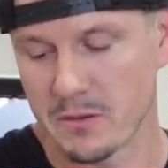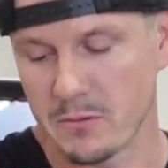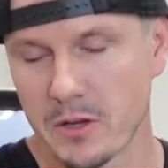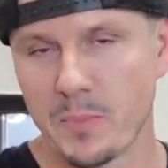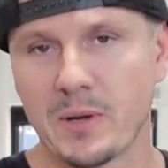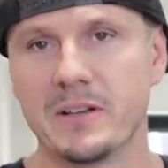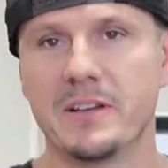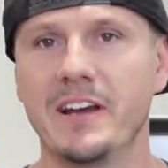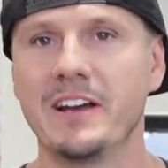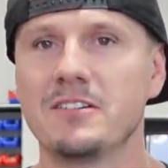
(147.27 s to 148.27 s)
We could put it
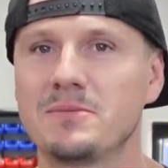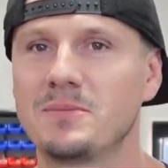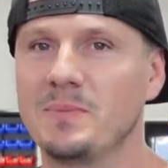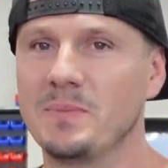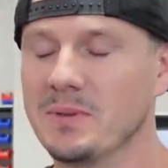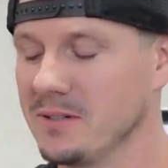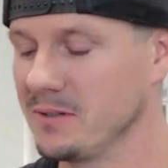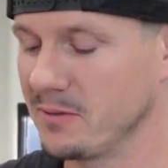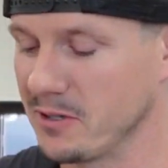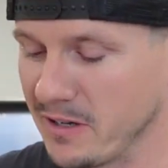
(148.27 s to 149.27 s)
in now,
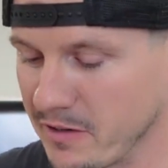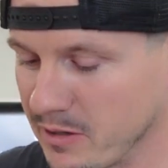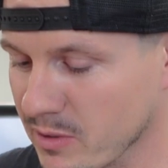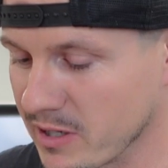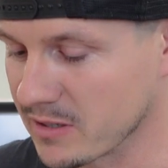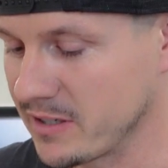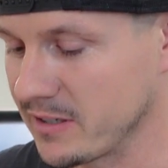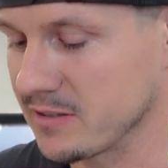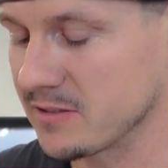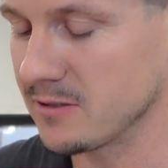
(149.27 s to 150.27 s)
but we don't have any brake
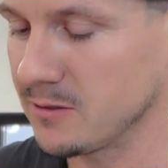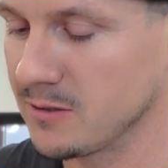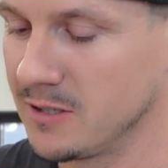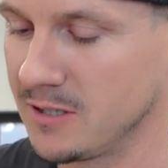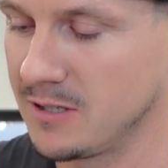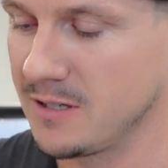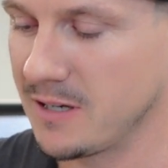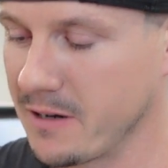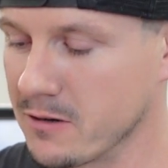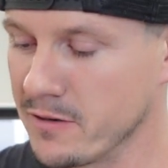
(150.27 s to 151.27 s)
lines, so
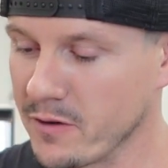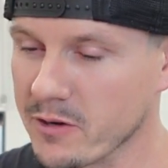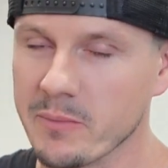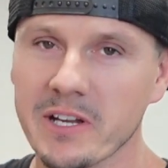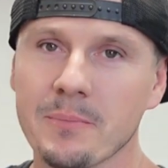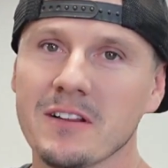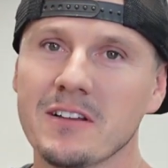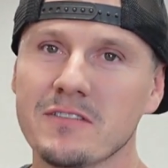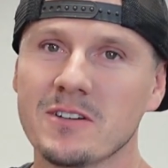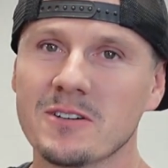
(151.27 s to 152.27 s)
I don't know if I want to make my
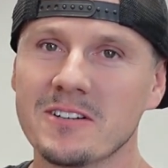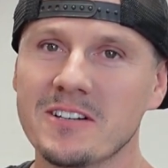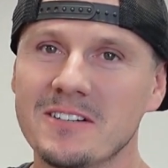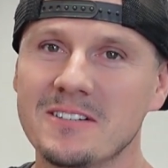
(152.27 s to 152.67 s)
life harder yet.